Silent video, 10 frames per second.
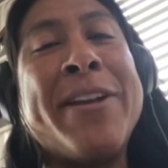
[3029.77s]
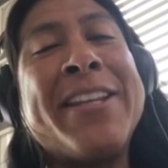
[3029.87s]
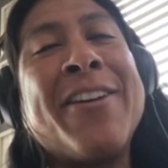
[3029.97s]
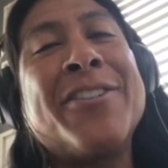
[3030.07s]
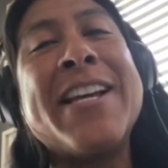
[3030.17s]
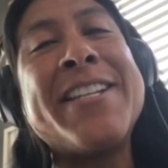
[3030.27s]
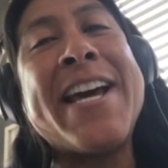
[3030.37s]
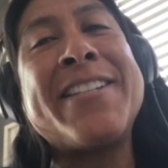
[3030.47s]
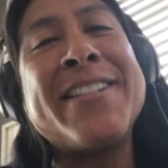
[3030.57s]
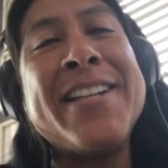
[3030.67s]
And he goes,
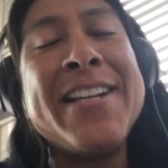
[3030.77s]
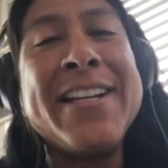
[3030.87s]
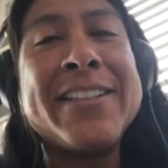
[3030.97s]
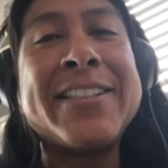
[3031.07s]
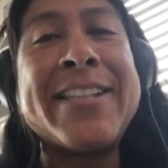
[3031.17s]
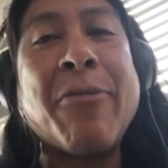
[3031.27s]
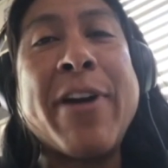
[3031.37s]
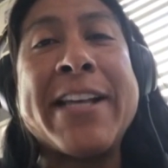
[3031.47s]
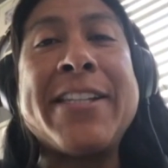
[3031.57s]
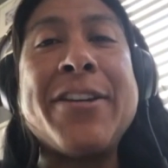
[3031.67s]
yes, the same way
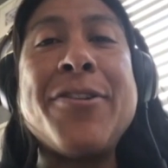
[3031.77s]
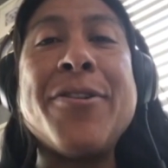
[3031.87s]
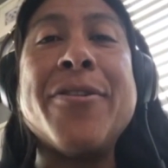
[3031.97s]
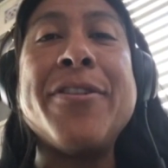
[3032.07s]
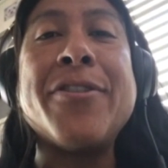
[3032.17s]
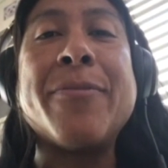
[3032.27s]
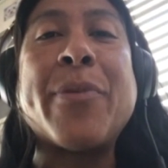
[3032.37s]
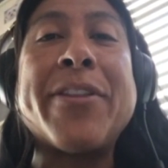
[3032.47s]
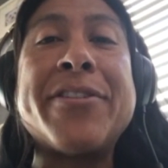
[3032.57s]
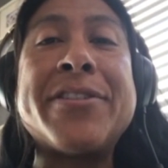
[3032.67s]
I see you and your
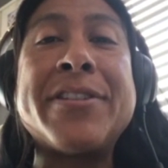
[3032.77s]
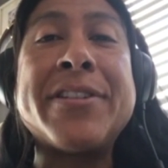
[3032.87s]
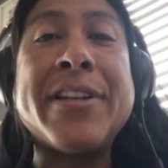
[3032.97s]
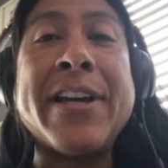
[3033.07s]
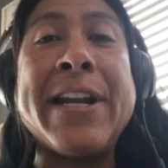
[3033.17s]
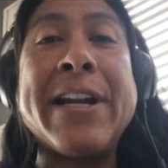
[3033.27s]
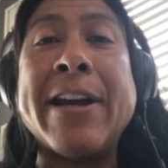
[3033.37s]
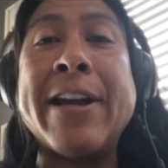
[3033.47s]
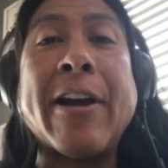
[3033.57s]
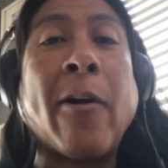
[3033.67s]
brothers
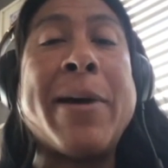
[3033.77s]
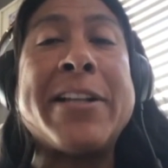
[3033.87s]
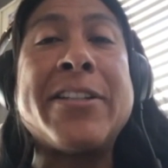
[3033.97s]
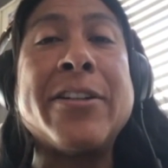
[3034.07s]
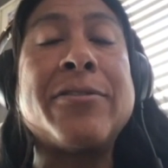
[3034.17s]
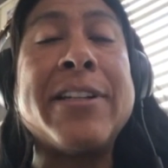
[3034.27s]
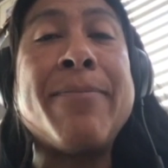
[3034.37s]
and all my children.